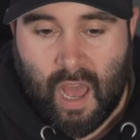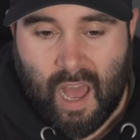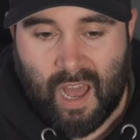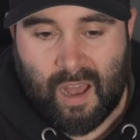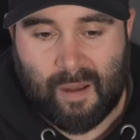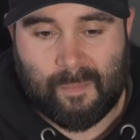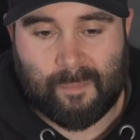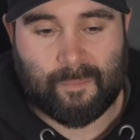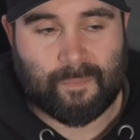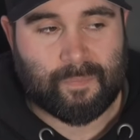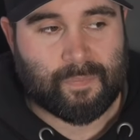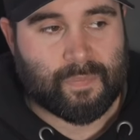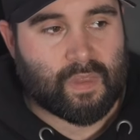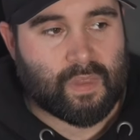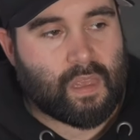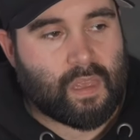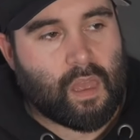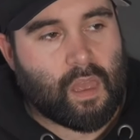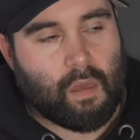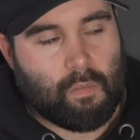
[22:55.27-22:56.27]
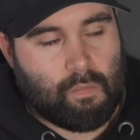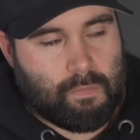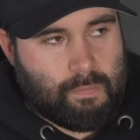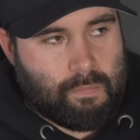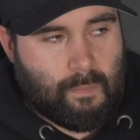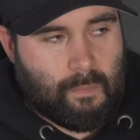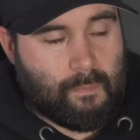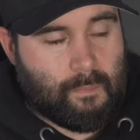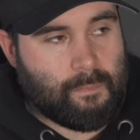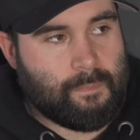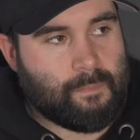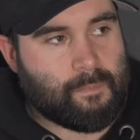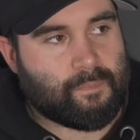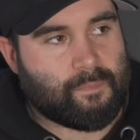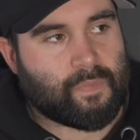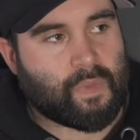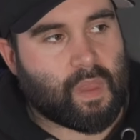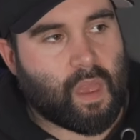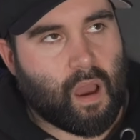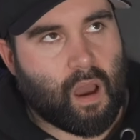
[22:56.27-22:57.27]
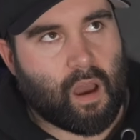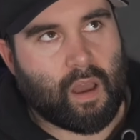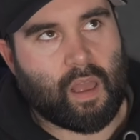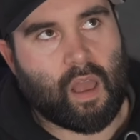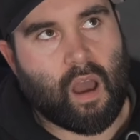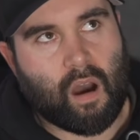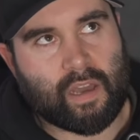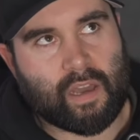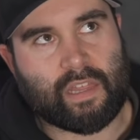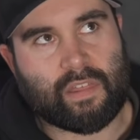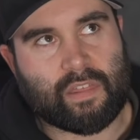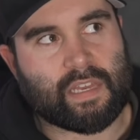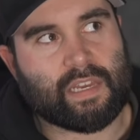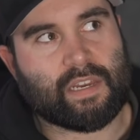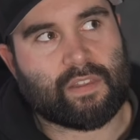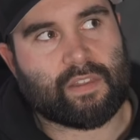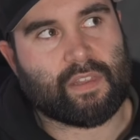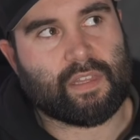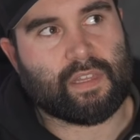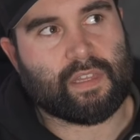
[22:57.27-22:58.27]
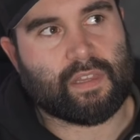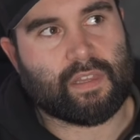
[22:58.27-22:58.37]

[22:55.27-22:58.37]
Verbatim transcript: I think